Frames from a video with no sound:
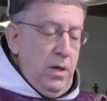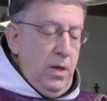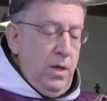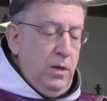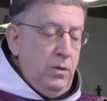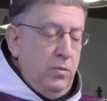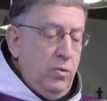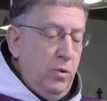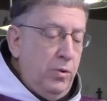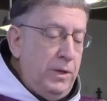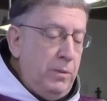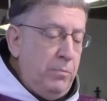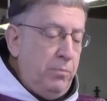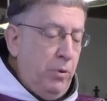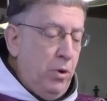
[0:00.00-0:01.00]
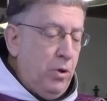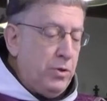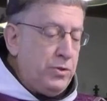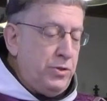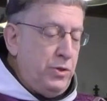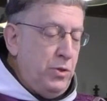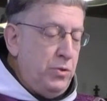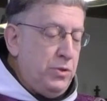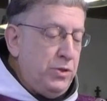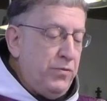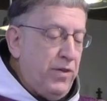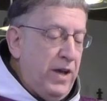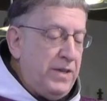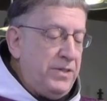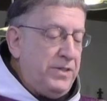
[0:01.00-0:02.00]
In quoting Paul's use
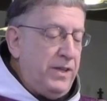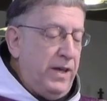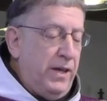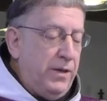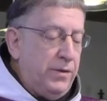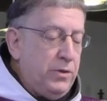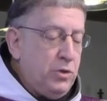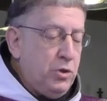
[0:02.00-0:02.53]
of Isaiah,